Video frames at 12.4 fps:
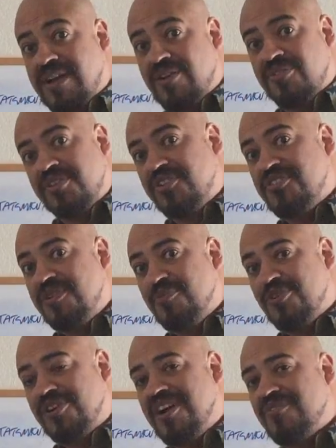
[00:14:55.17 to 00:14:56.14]
I don't think there's any
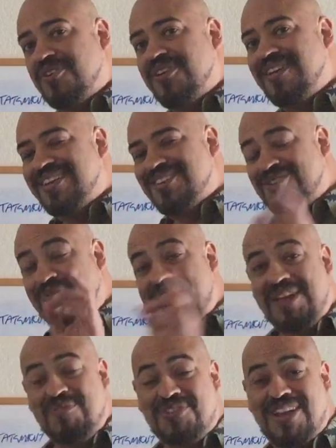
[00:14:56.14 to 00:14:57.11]
more to cover. So
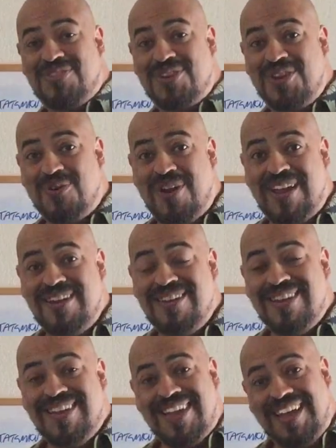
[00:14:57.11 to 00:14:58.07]
my name is Anthony
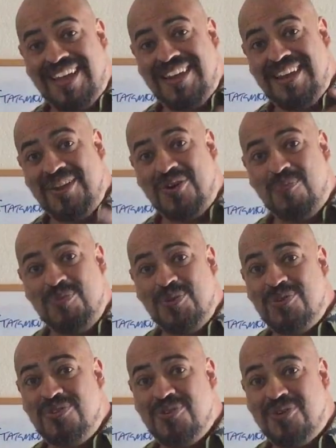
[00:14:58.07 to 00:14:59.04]
Crain, and I hope
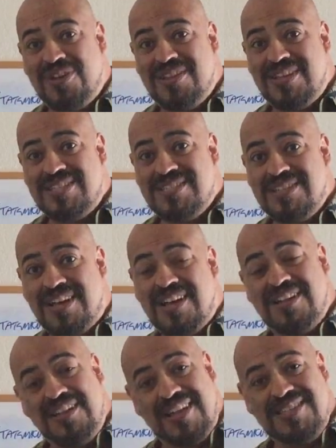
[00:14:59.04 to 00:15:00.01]
you enjoyed this
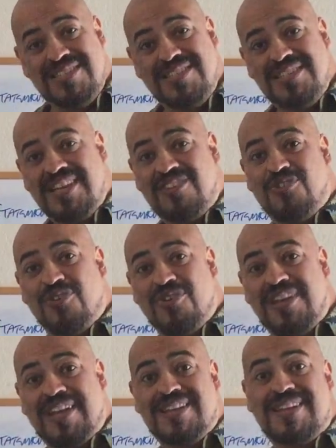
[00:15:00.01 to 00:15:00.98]
lesson in
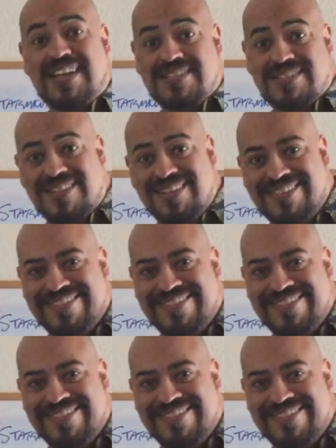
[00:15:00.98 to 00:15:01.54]
Journey and Test.